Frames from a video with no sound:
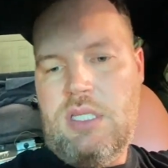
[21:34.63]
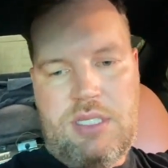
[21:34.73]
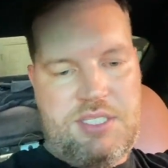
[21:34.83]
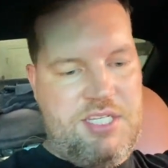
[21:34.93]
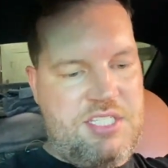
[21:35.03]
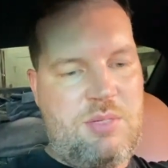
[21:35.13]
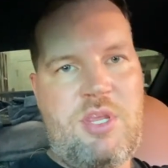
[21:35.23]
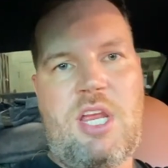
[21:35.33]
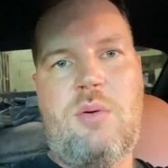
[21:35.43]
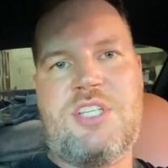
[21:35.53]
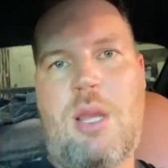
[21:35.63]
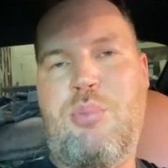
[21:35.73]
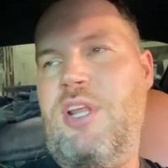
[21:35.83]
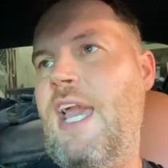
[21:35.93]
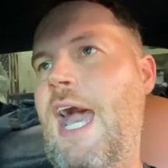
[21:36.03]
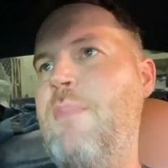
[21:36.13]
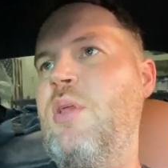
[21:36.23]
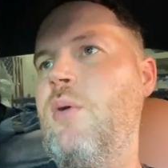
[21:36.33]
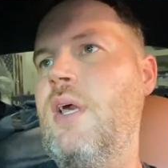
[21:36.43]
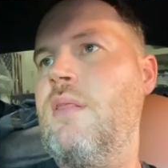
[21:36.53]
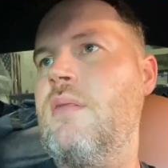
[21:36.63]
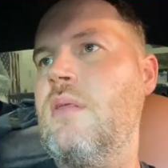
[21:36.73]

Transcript: the system here, which I'm pretty happy with.